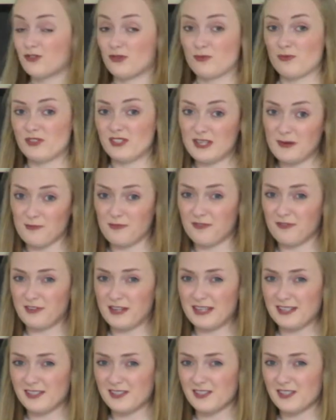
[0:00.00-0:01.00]
from
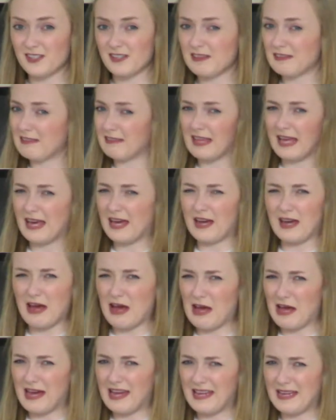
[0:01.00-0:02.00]
ZipFit. They're
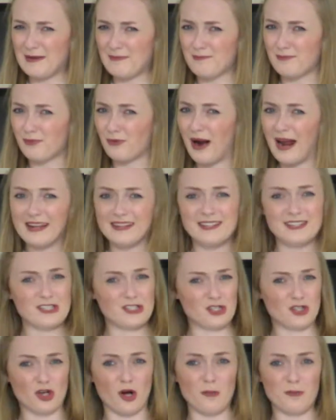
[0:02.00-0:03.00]
a brand, a
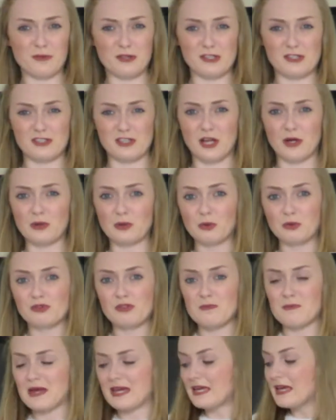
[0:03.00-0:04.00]
shop that's local
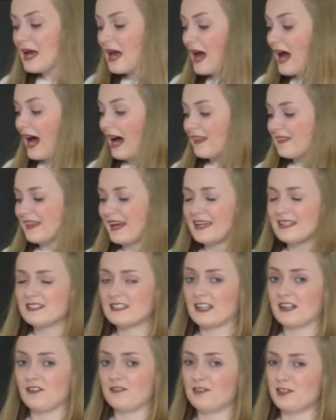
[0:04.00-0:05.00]
to me, and they
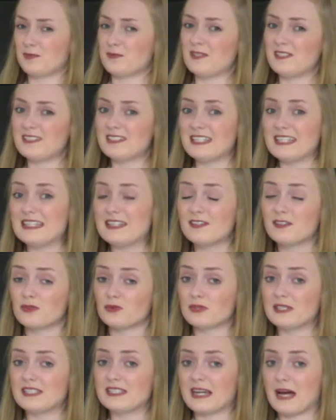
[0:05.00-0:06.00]
sell vitamin
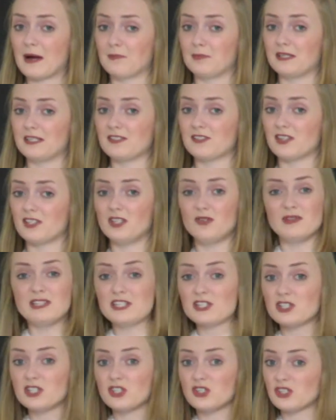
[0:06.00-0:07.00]
D3 tablets, and you
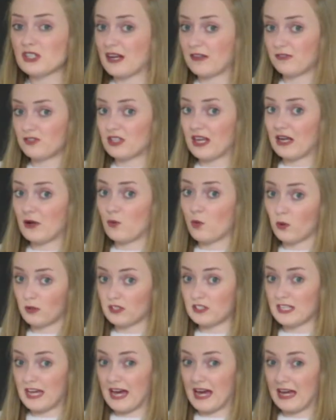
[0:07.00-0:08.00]
literally just have to take one
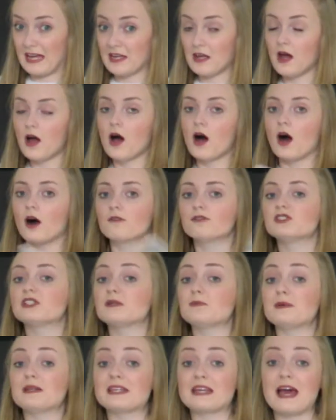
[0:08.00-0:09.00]
a day.
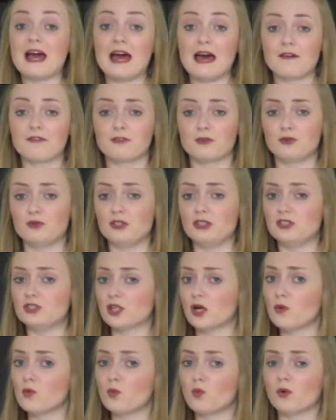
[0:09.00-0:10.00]
Obviously be careful, you
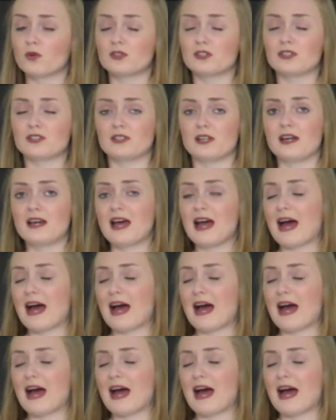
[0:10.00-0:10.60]
don't want to